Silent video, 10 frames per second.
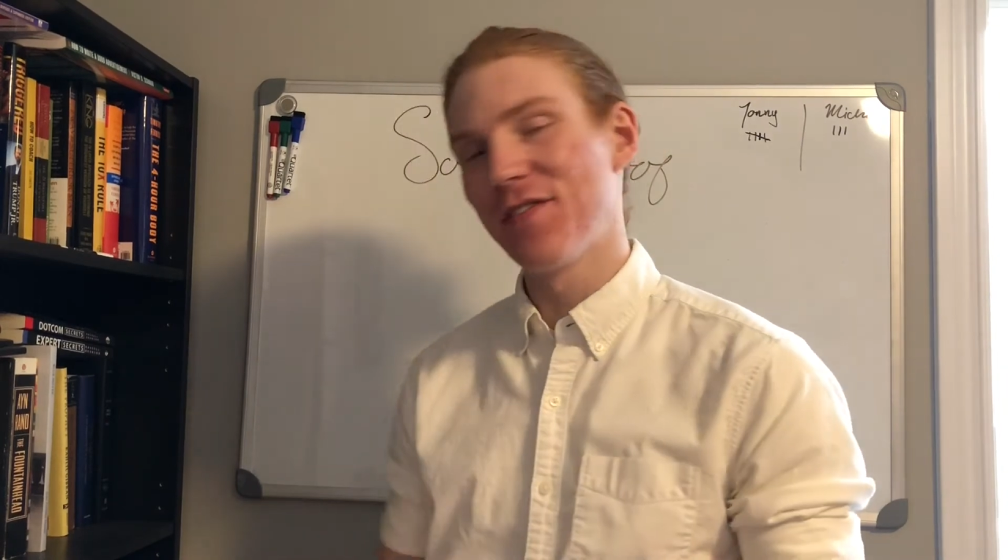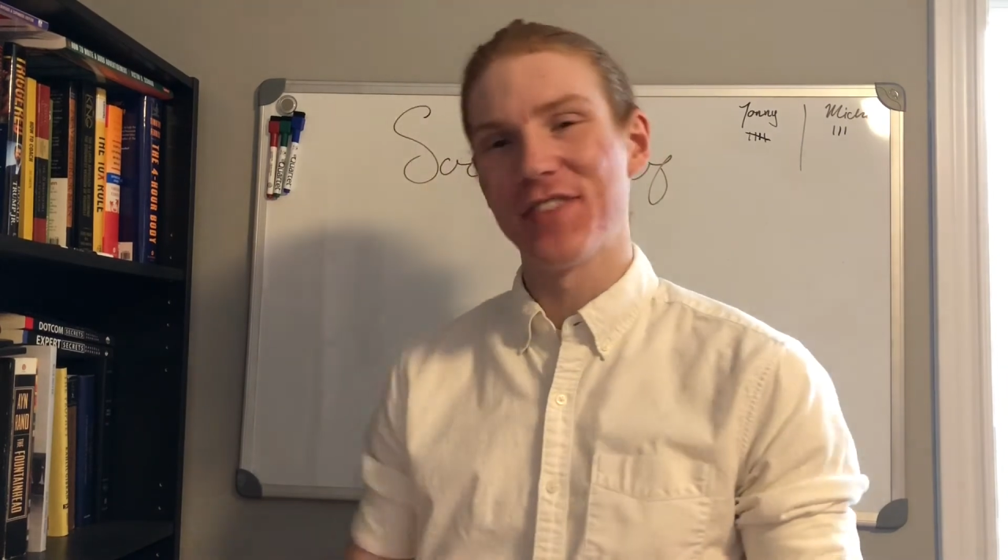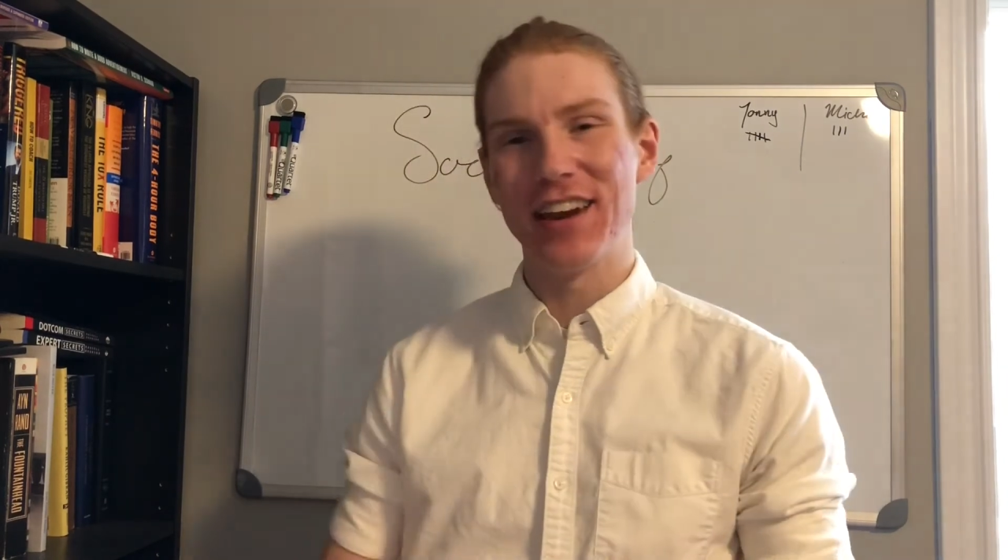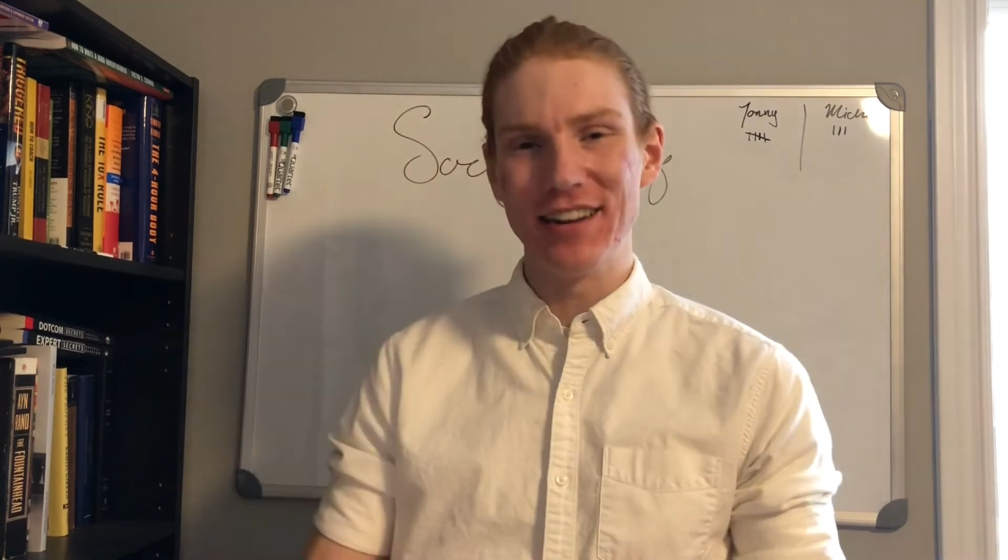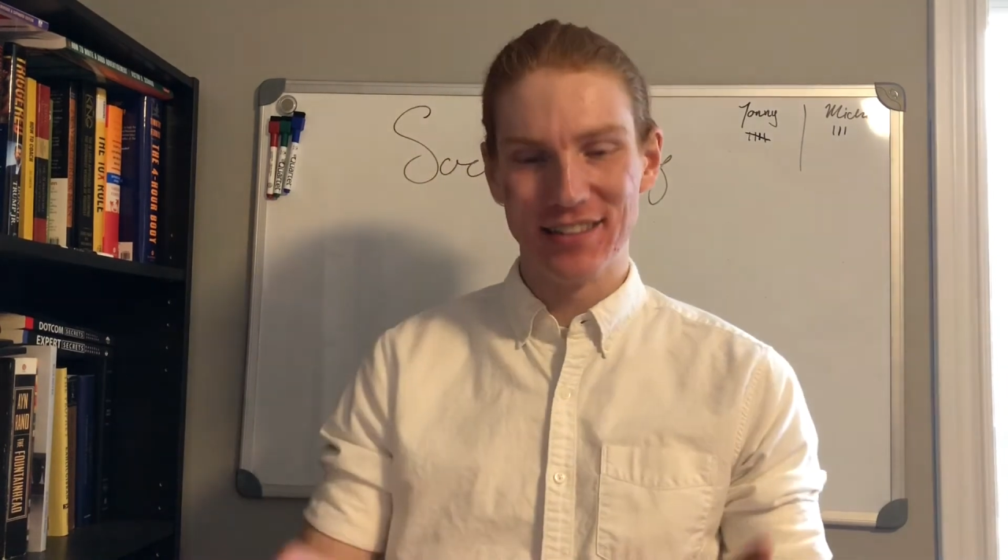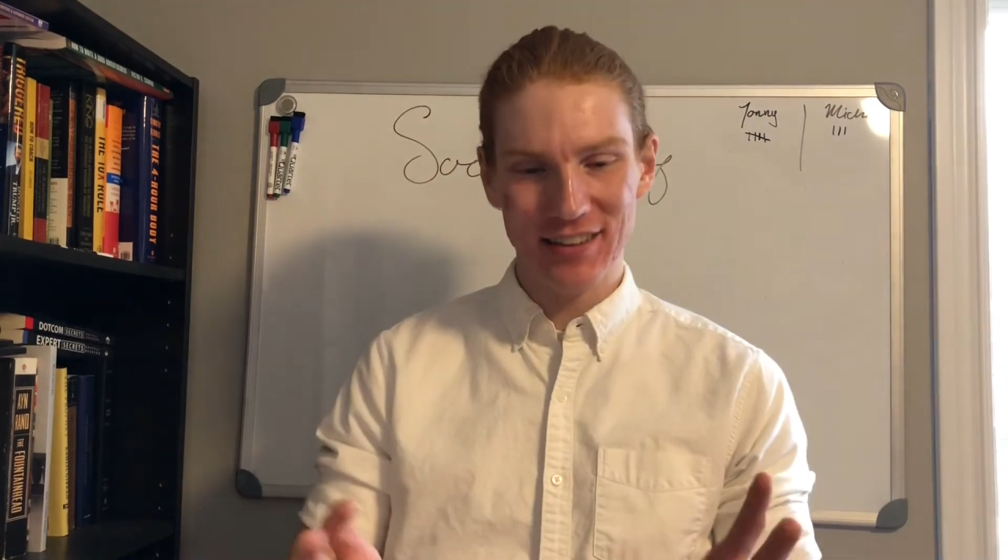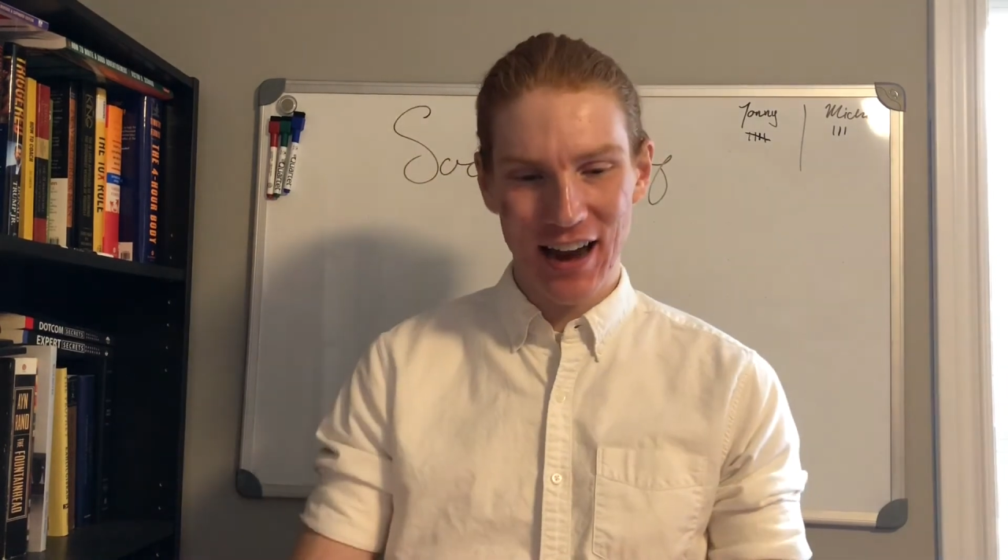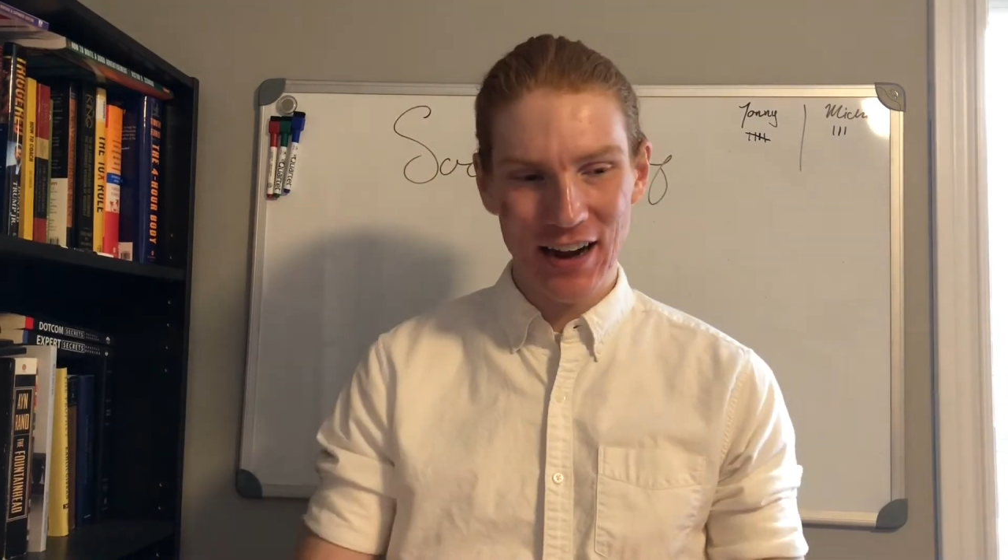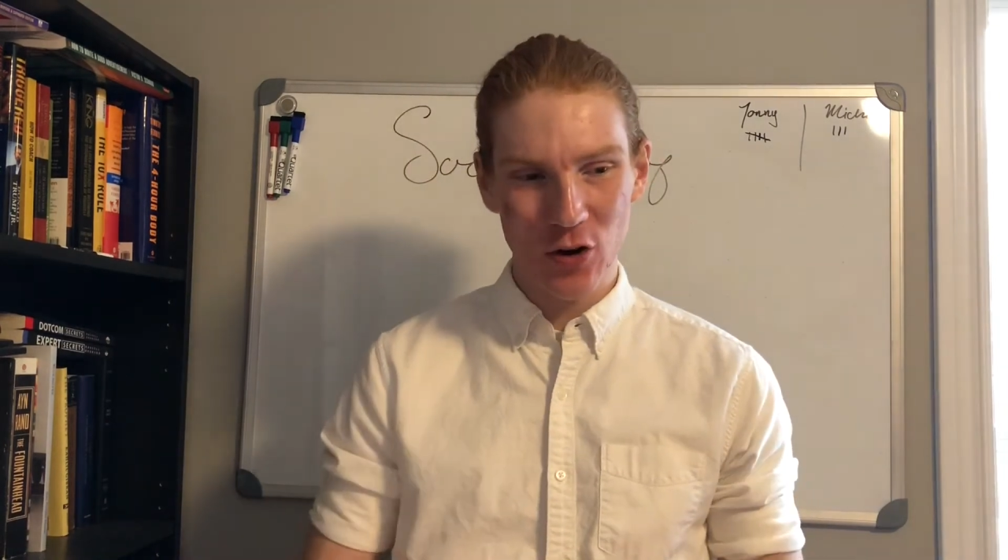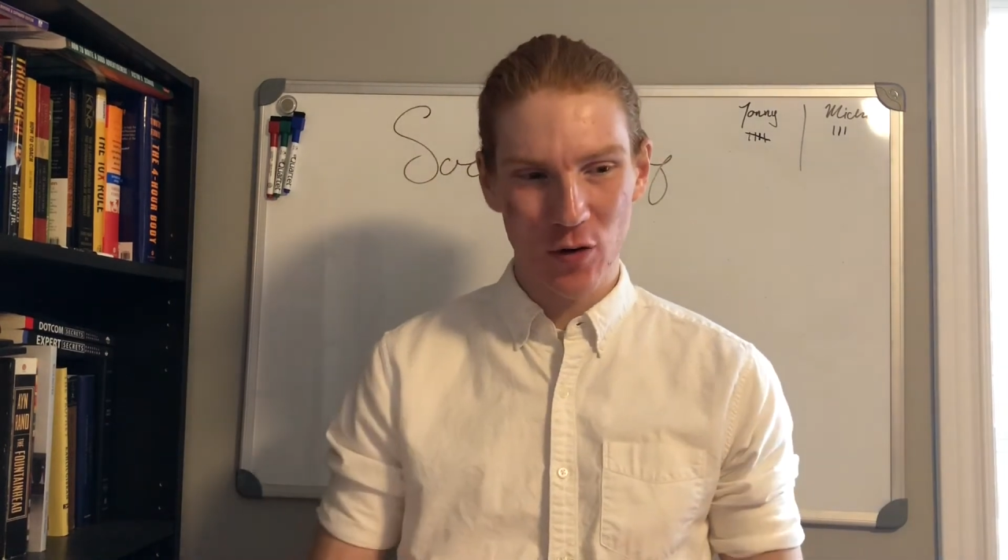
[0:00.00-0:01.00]
and he'd
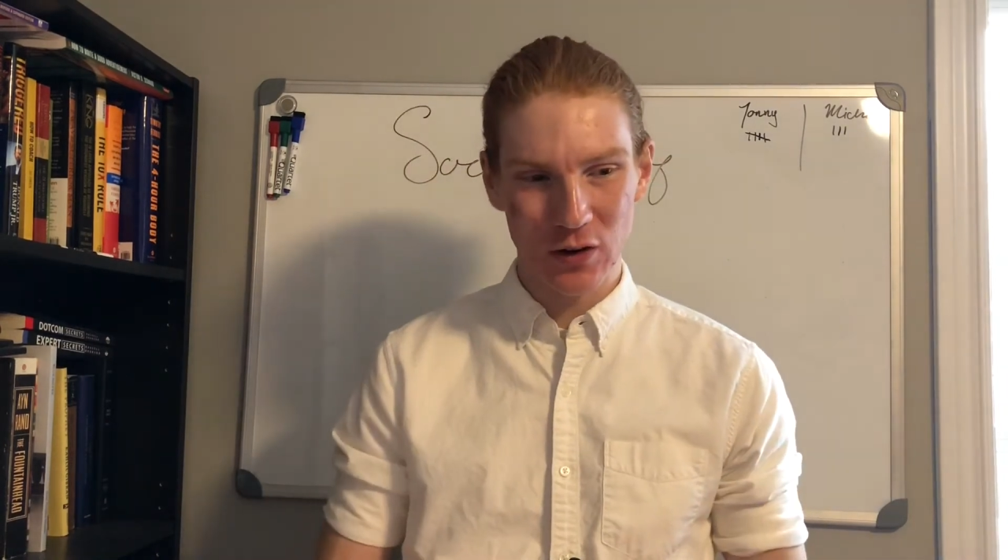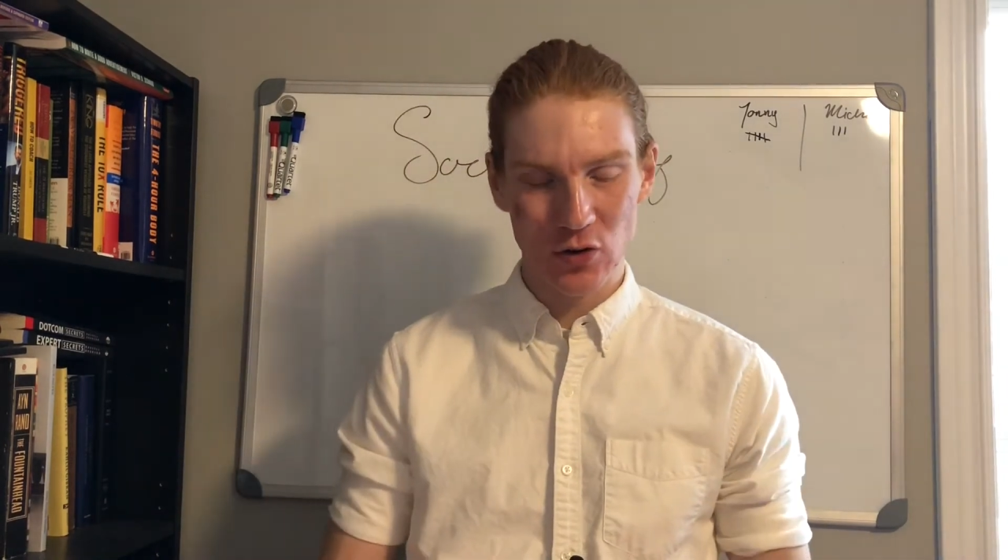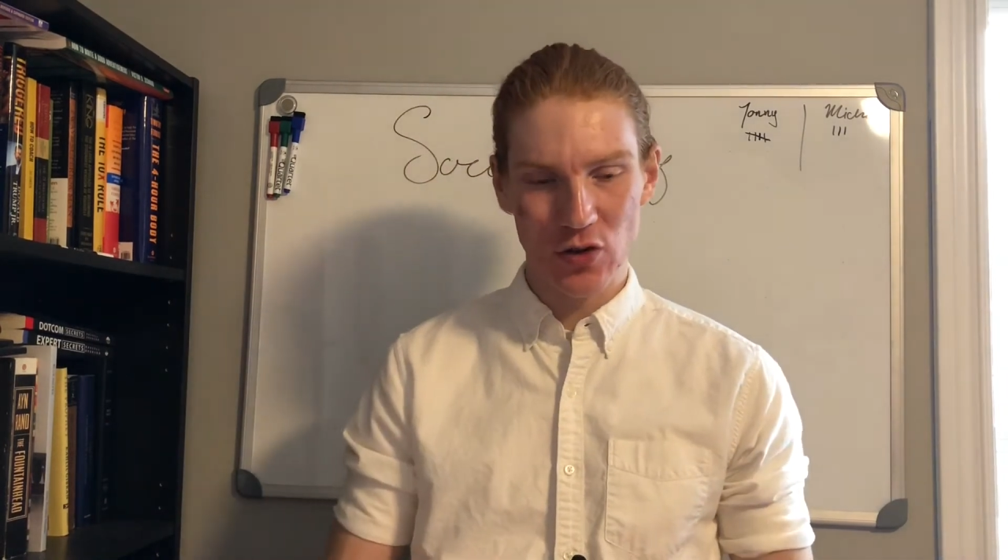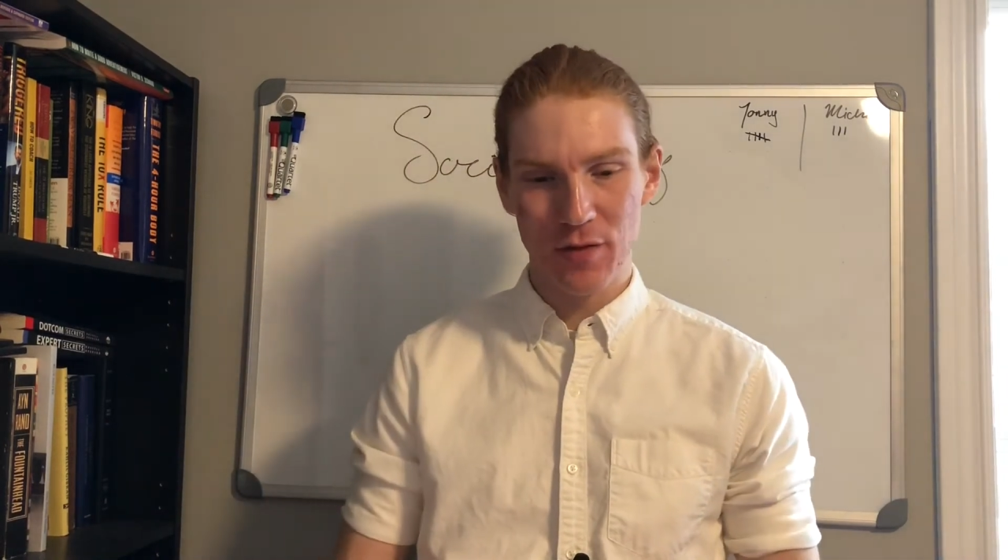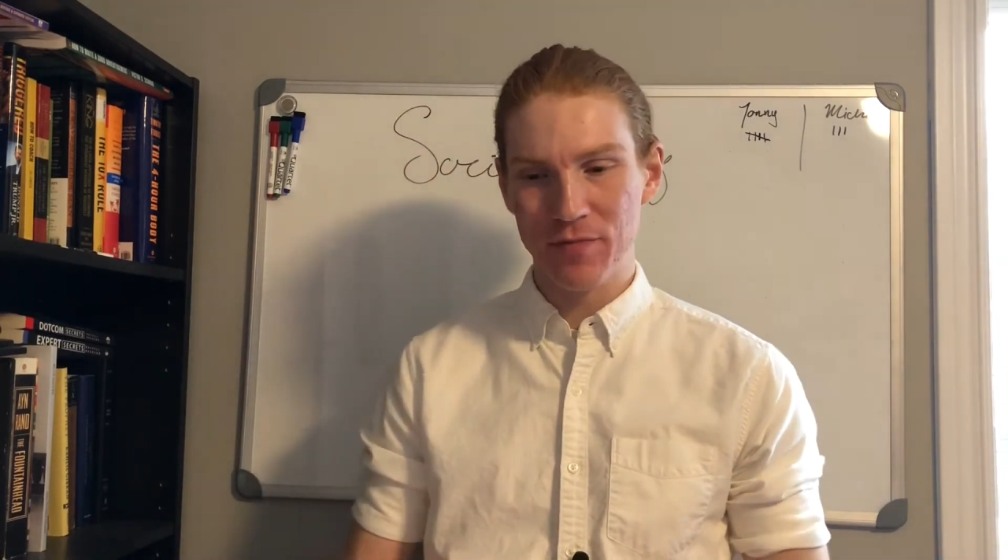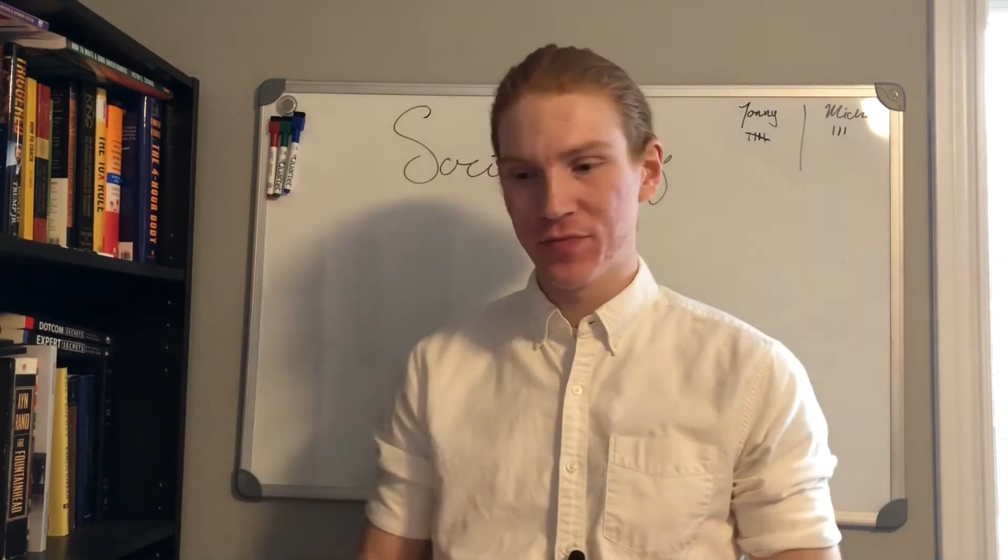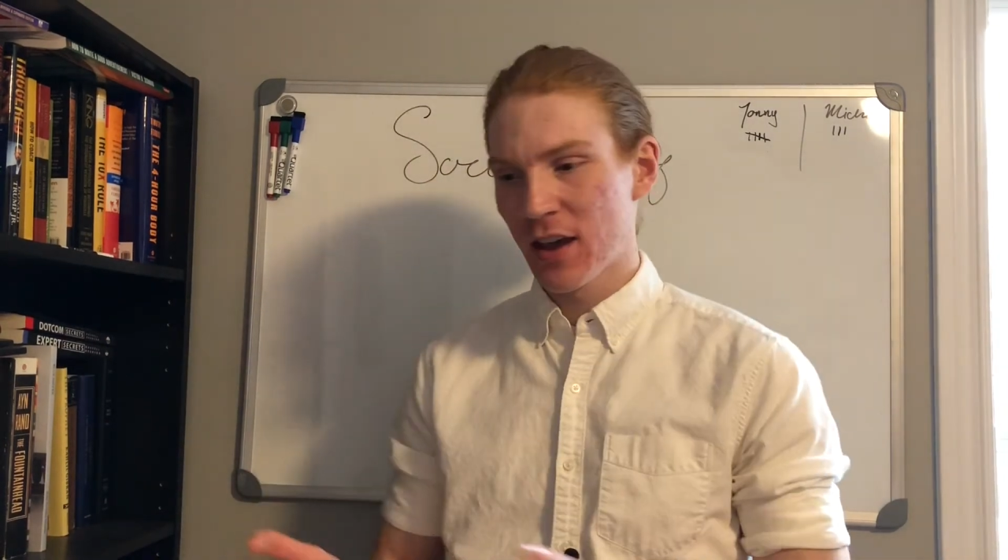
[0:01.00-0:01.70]
slide it over to them.